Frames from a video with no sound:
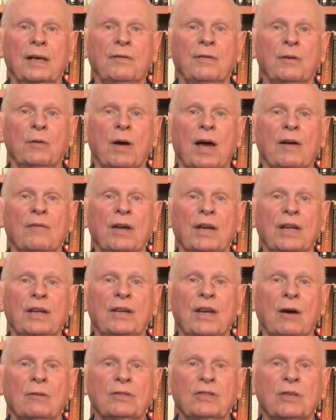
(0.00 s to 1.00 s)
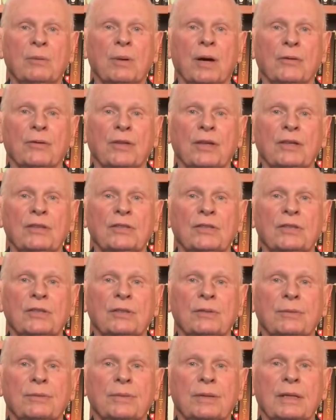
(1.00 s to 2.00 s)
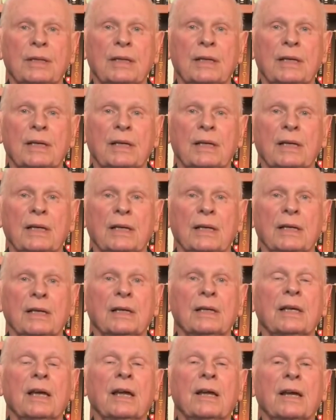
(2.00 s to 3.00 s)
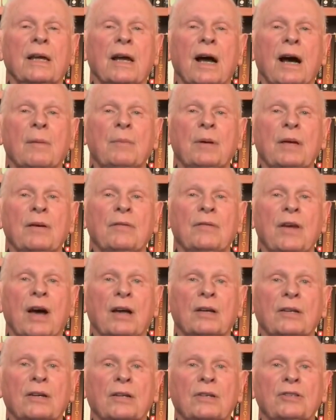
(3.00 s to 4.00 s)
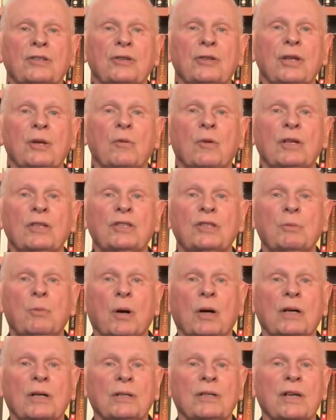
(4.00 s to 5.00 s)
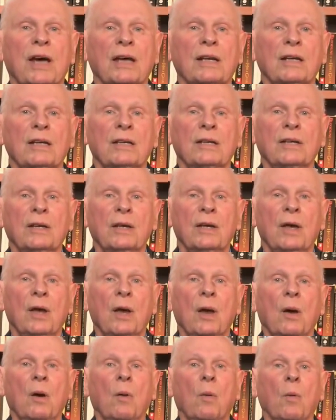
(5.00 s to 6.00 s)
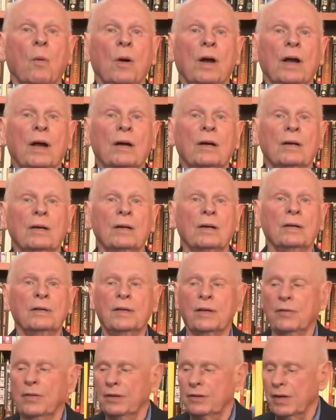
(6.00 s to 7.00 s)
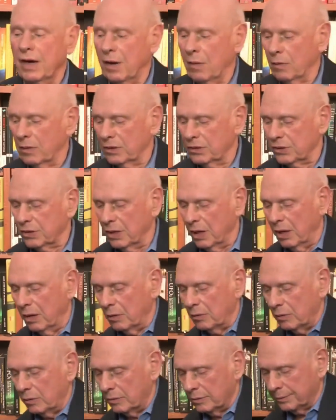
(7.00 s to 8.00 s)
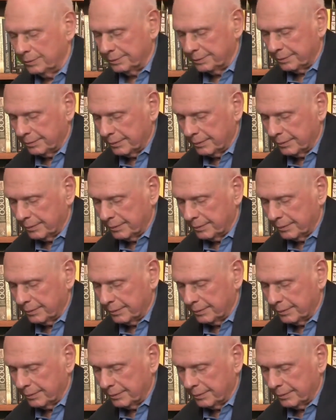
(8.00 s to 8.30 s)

If you have any doubts about this, get a copy of Dr. Judy Wood's book entitled "Where Did the Towers Go?"